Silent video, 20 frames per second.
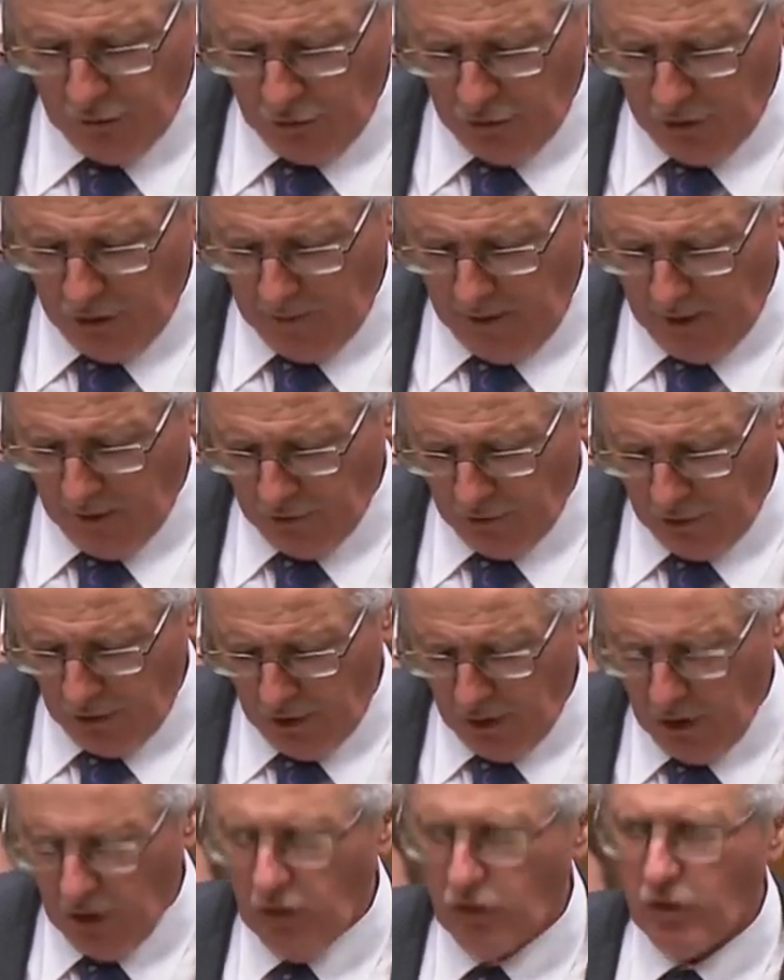junior
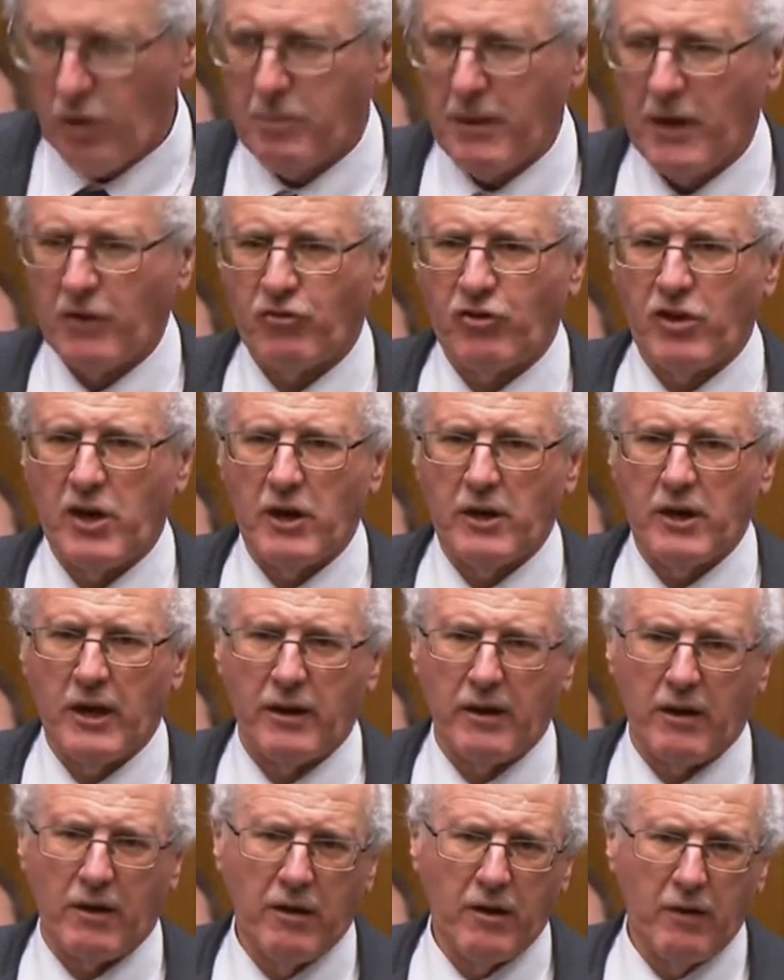minister to be a
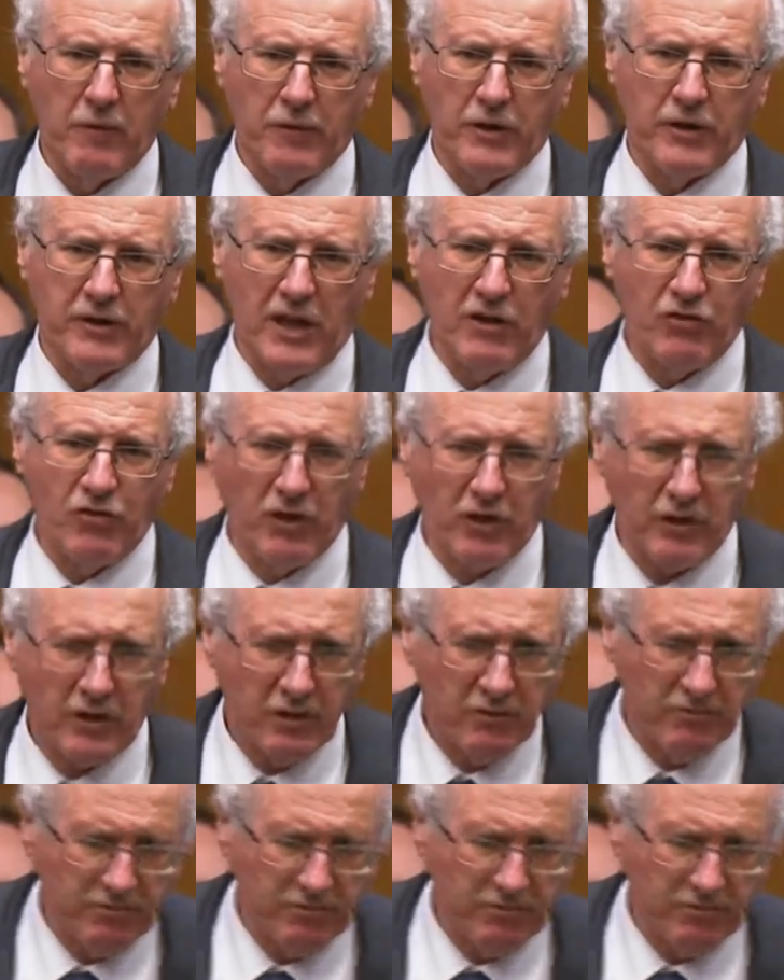cheerleader for the Taoiseach?